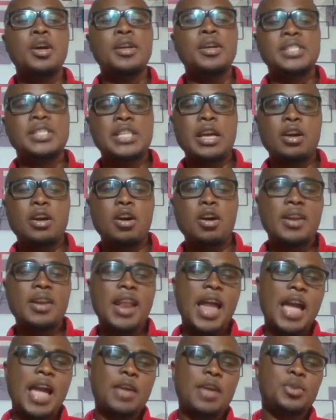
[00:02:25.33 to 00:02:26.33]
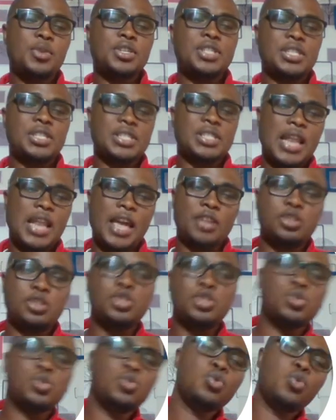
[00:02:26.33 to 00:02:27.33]
Second line, which is line
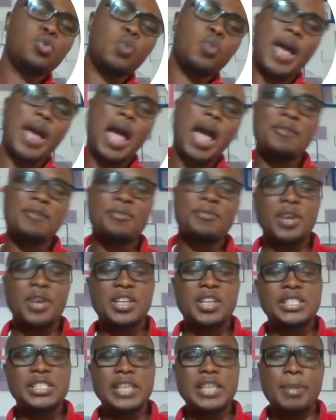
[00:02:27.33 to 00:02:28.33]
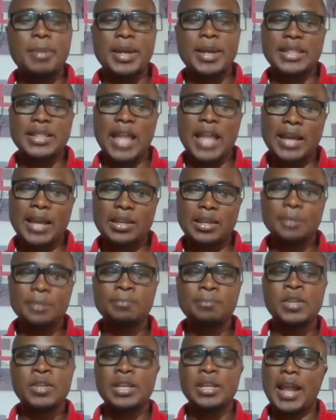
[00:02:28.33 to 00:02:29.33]
2, we have HTML tag.
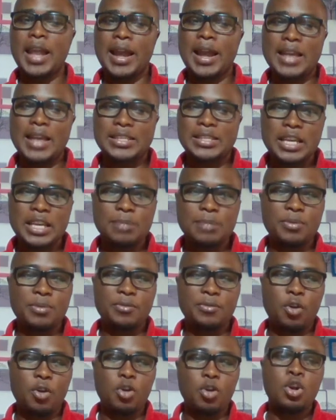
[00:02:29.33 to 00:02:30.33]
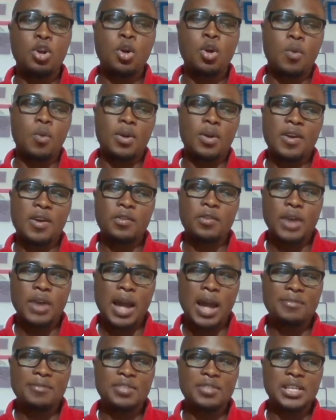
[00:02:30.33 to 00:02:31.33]
Like I said before, whenever we
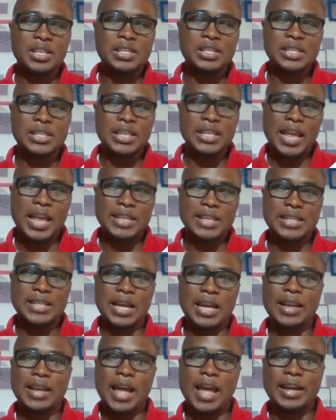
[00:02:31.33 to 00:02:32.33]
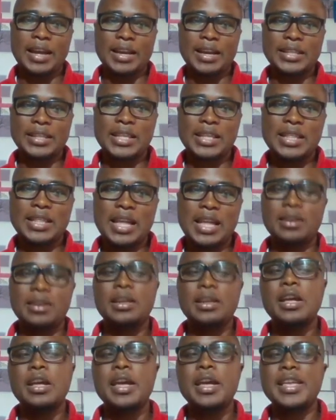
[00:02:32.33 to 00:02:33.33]
have this less than and greater than,
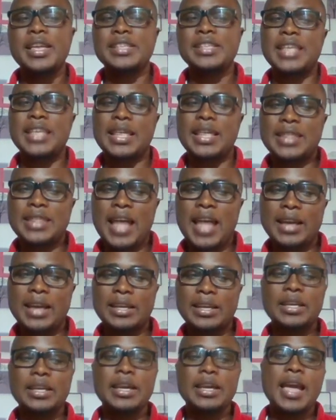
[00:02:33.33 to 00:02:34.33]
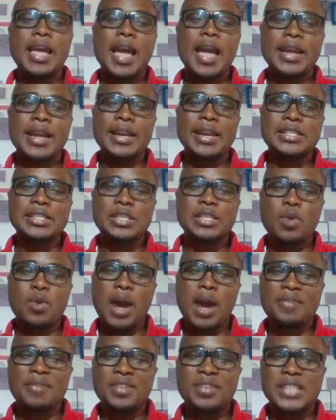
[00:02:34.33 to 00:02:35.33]
it's a tag. Anything we
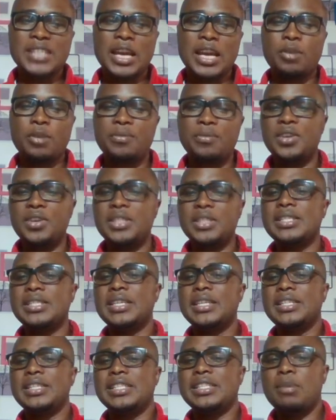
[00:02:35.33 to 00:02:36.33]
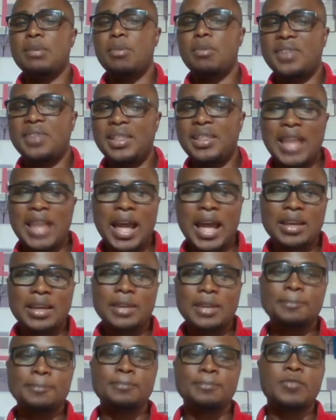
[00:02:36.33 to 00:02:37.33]
have inside of it is name of the tag.
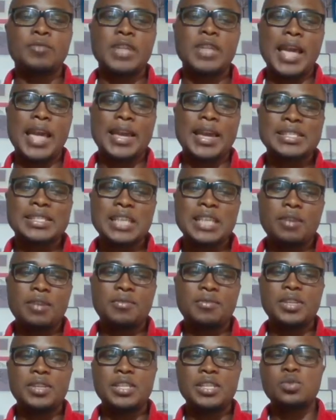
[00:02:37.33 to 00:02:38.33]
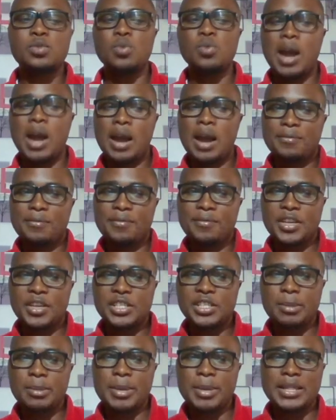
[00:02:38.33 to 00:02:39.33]
Like inside of this, we have
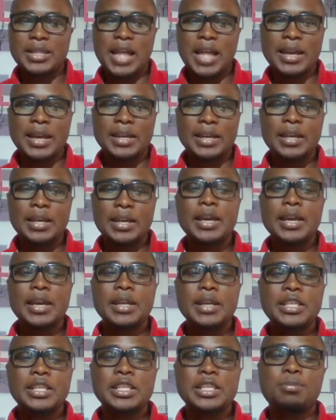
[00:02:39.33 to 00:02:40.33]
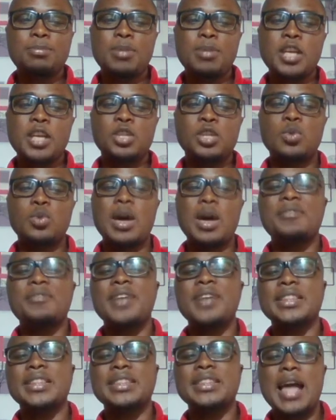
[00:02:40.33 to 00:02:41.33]
HTML tag. This place, we have
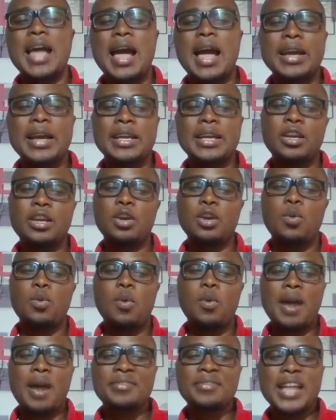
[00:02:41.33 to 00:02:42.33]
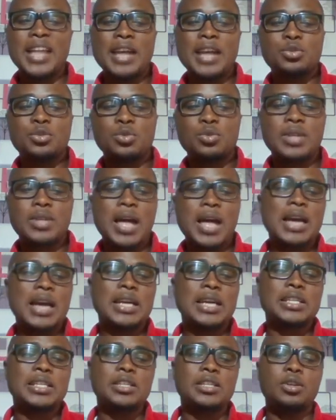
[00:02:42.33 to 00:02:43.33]
head tag, we have title
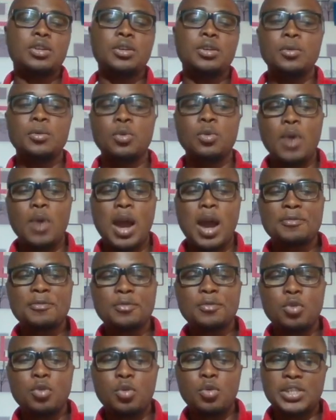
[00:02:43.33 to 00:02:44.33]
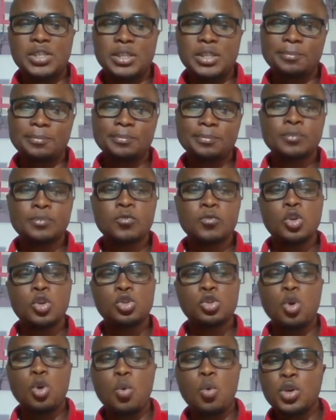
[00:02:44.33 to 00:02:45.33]
tag, we have closing.
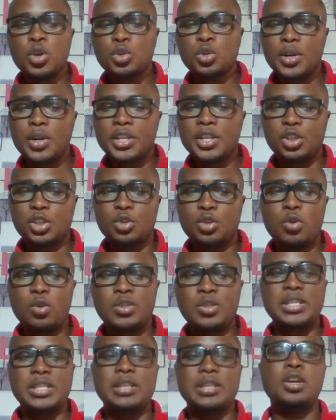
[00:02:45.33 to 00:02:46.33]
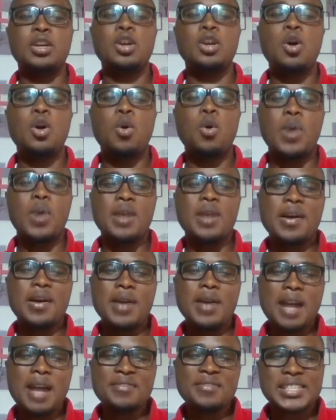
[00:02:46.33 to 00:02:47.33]
So which one is closing? Whenever
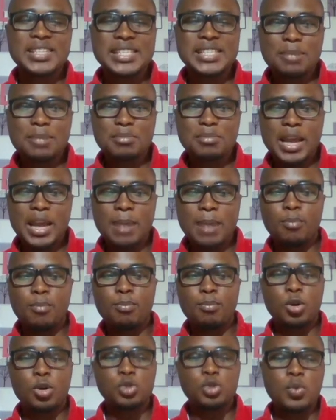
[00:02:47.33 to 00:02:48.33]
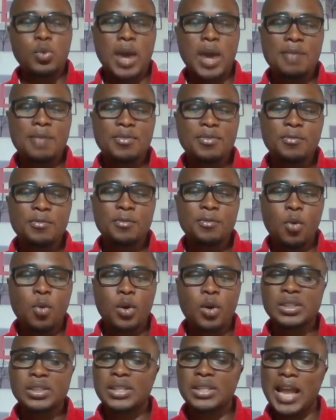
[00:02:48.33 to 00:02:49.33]
we have the same name, but we're having
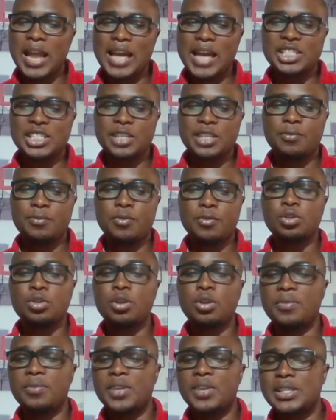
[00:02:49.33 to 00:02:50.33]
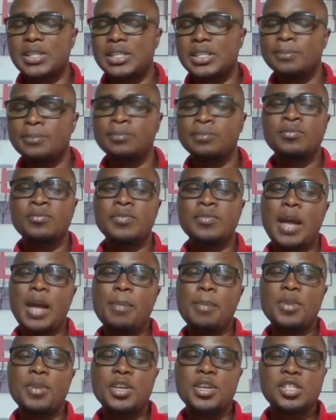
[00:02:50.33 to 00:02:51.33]
forward slash in front of it,
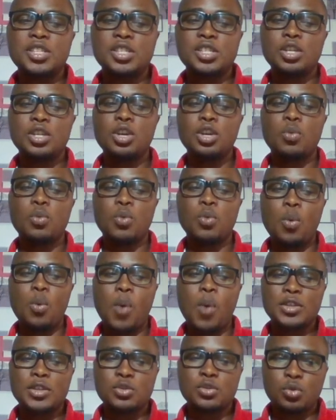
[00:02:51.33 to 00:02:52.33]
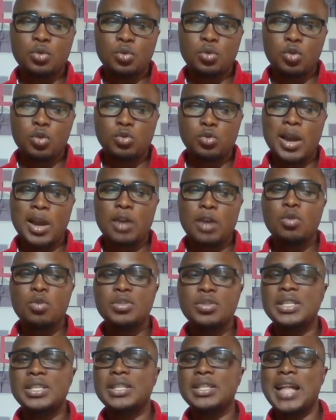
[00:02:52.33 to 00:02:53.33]
that means we want to close. We are
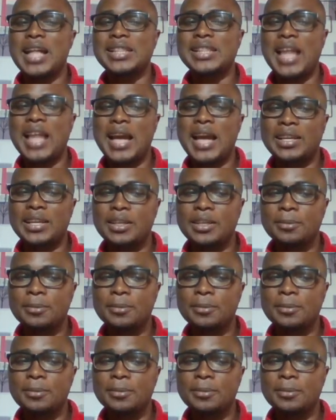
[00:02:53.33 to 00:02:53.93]
closing that tag.